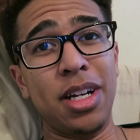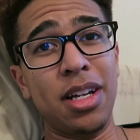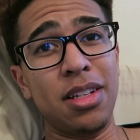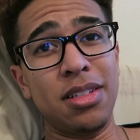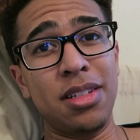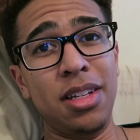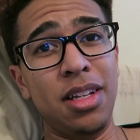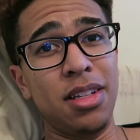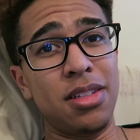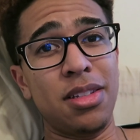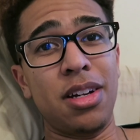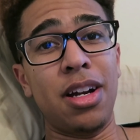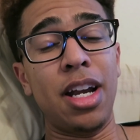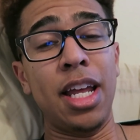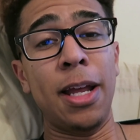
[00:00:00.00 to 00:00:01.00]
I see
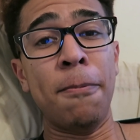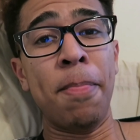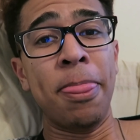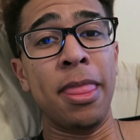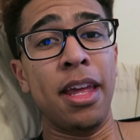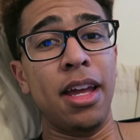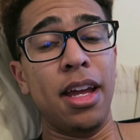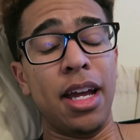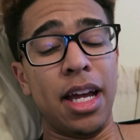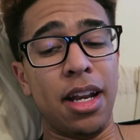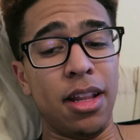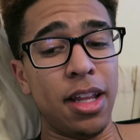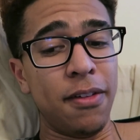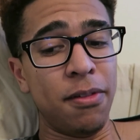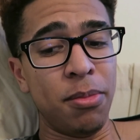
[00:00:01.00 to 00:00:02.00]
it's already
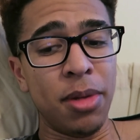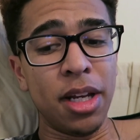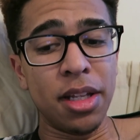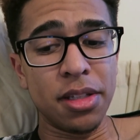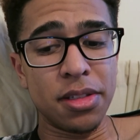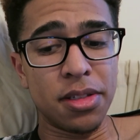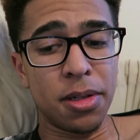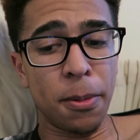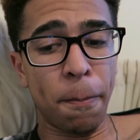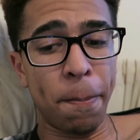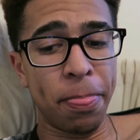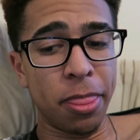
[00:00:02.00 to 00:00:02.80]
at 11 minutes.